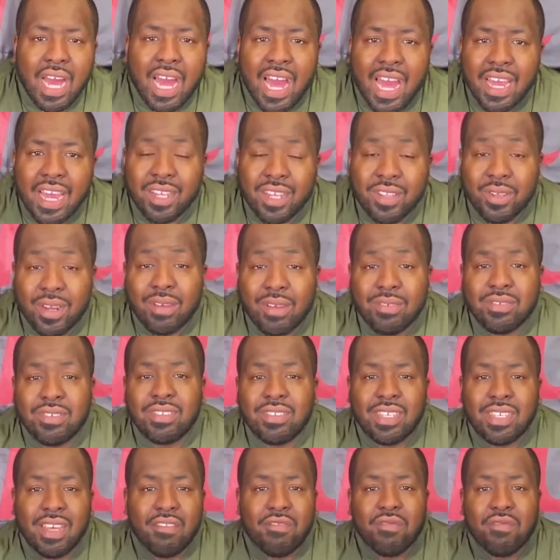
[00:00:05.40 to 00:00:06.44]
y'all thought I was gonna
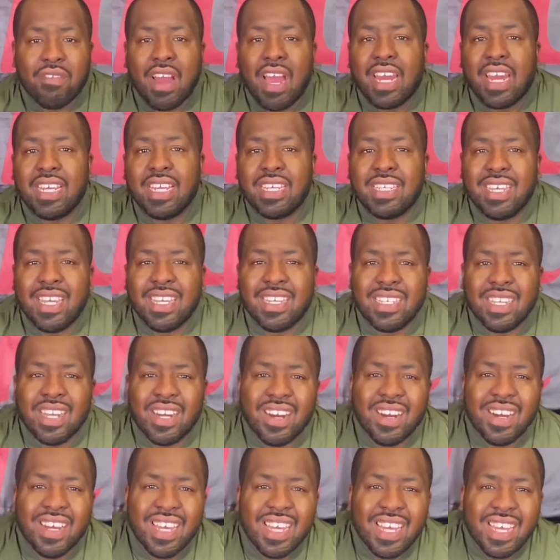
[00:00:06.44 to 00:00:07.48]
say Friday, didn't y'all?
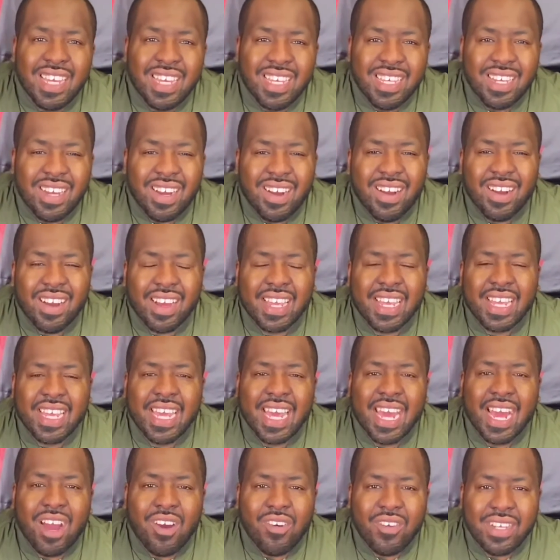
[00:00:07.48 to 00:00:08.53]
Y'all are
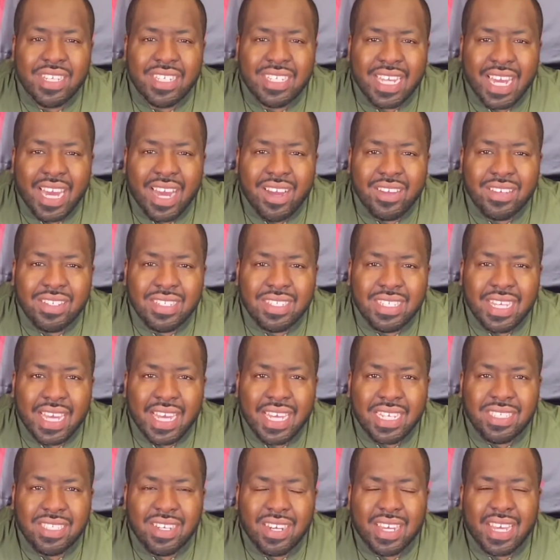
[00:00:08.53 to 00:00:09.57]
counting down the
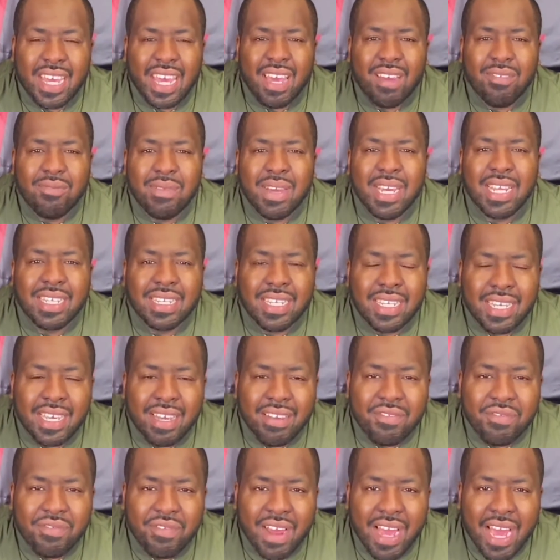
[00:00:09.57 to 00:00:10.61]
days. Y'all can't wait to get
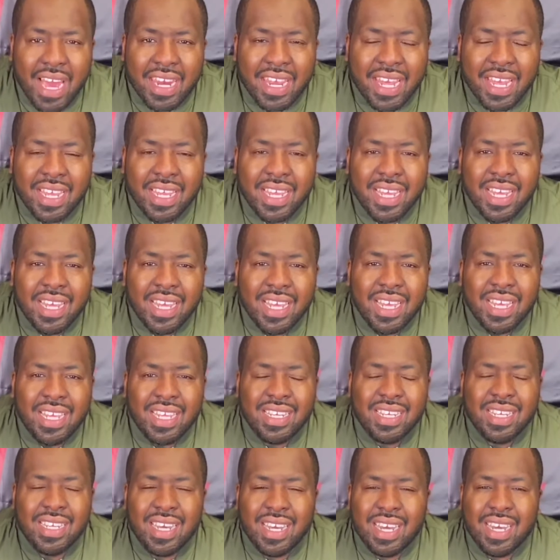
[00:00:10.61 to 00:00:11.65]
Friday.
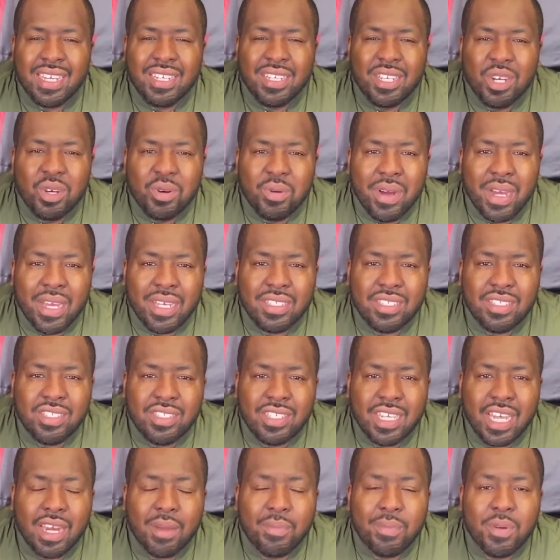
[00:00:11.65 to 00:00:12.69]
Nah, you know what?
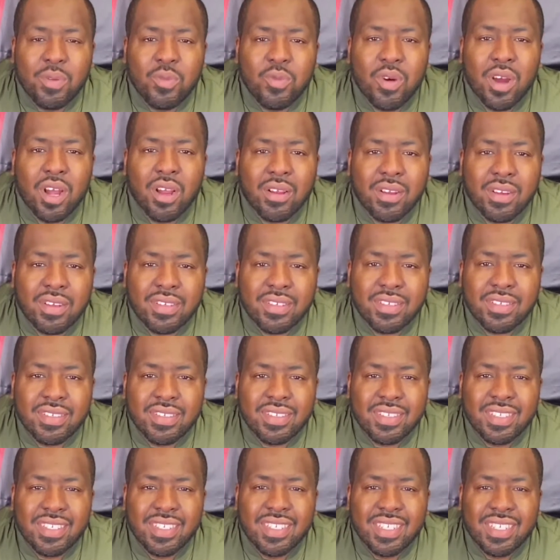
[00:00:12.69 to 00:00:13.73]
Shut up and work.
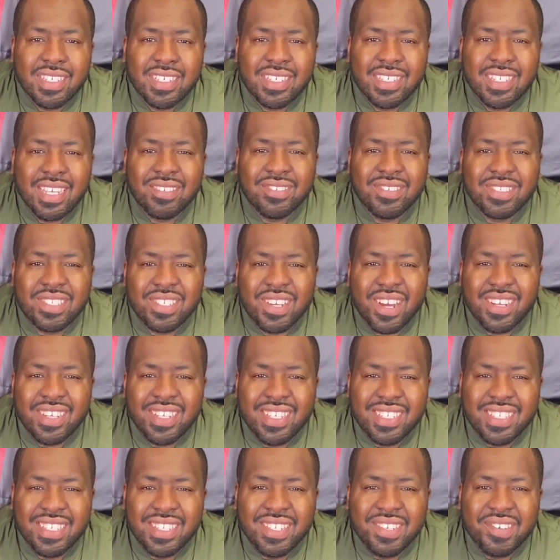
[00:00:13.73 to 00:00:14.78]
That's what y'all need
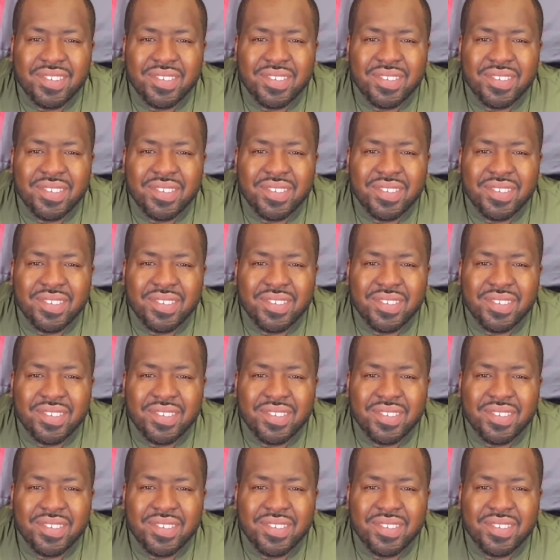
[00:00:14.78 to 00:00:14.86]
to do.